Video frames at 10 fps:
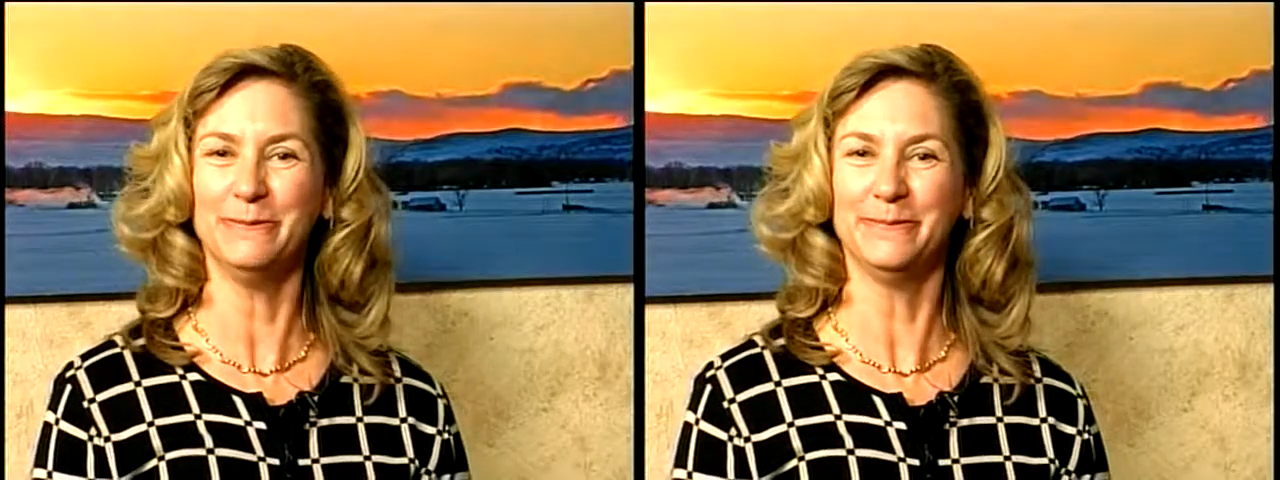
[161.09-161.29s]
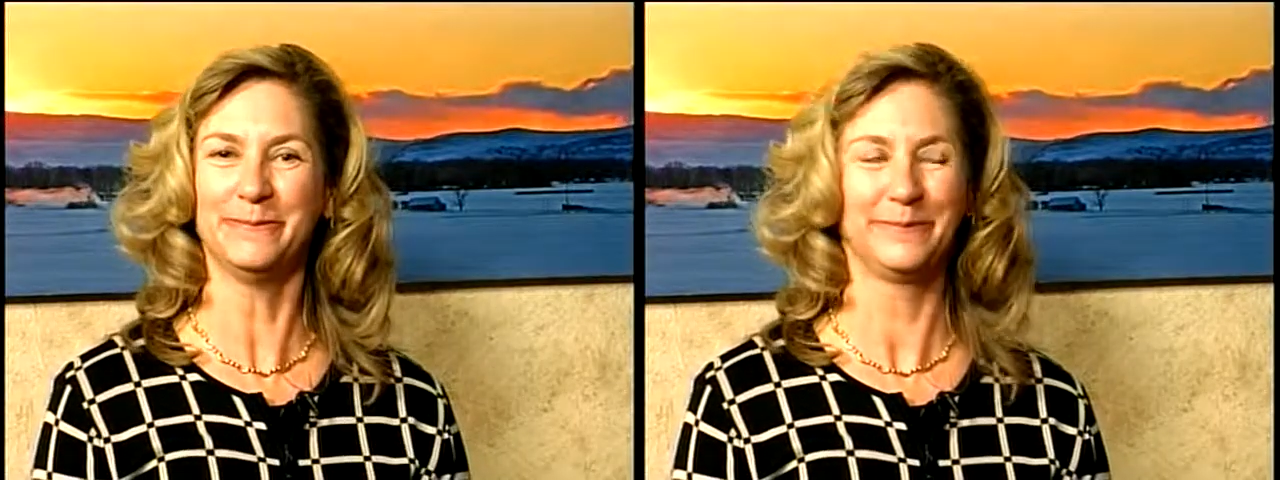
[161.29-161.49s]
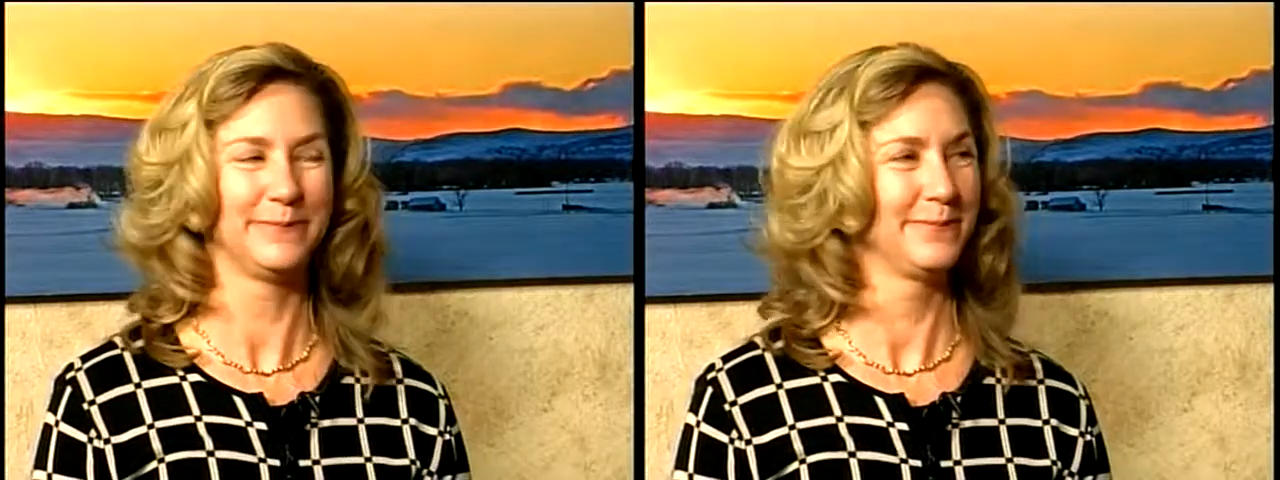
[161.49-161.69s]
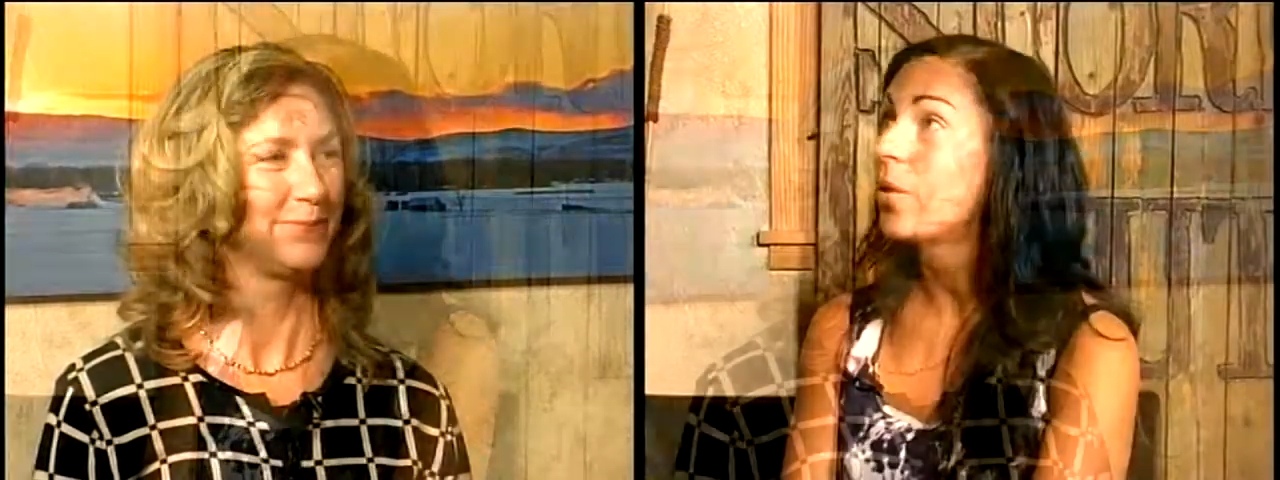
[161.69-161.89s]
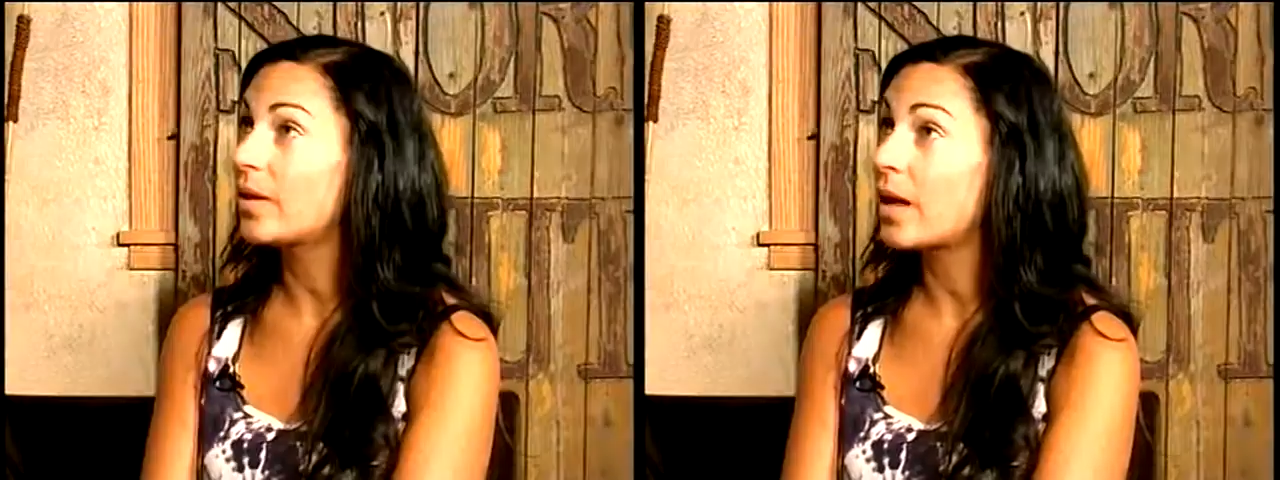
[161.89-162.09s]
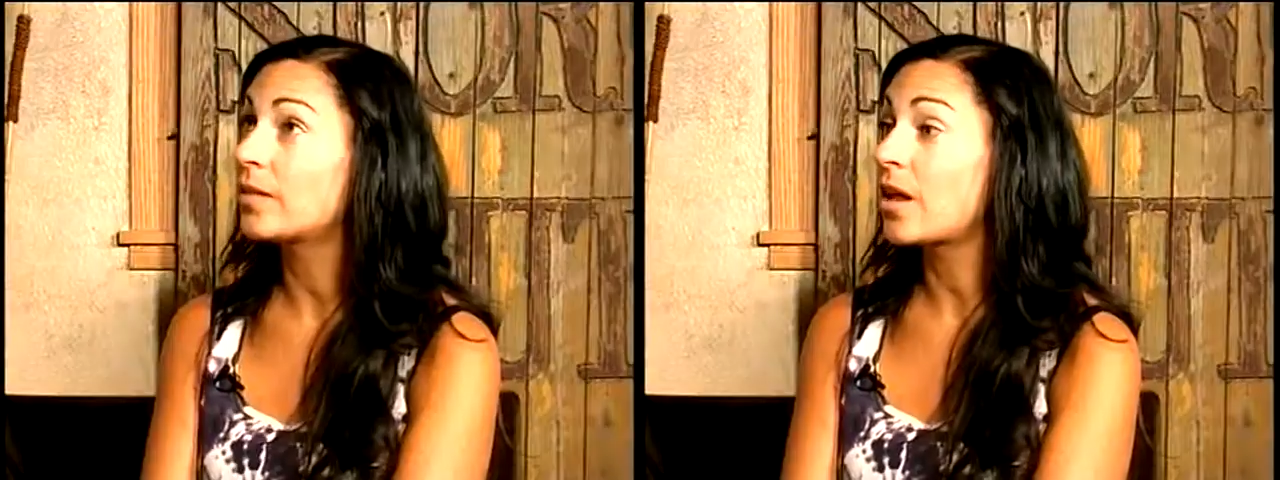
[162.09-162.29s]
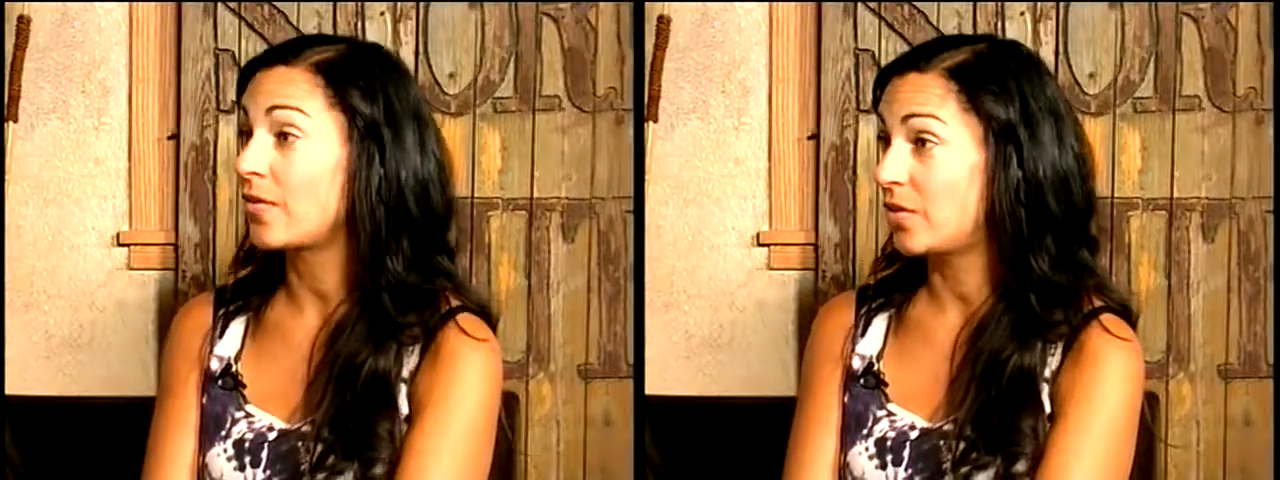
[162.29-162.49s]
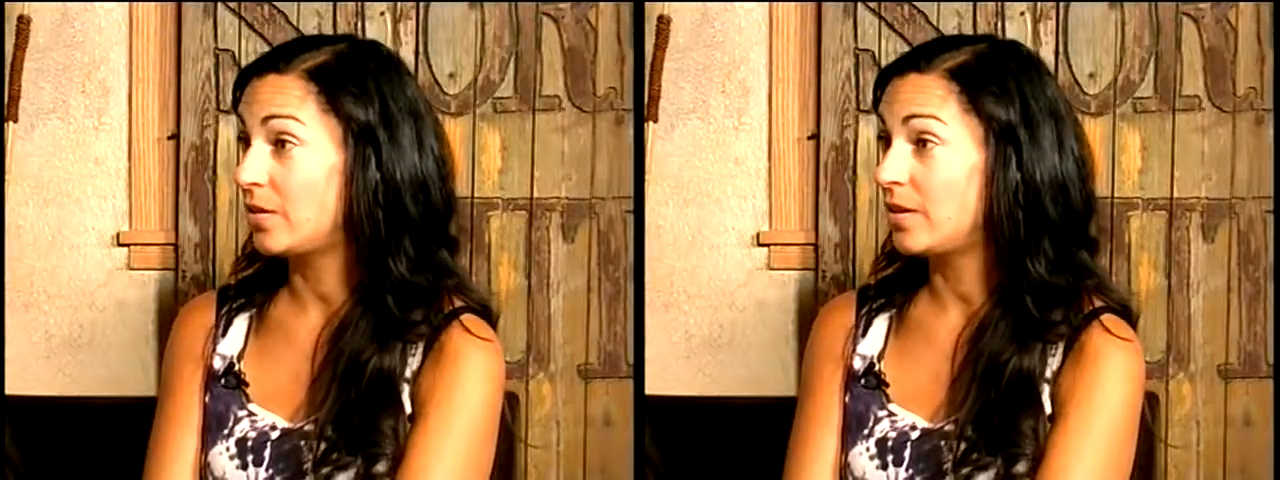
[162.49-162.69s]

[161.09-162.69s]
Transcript: Okay, so a lot of good,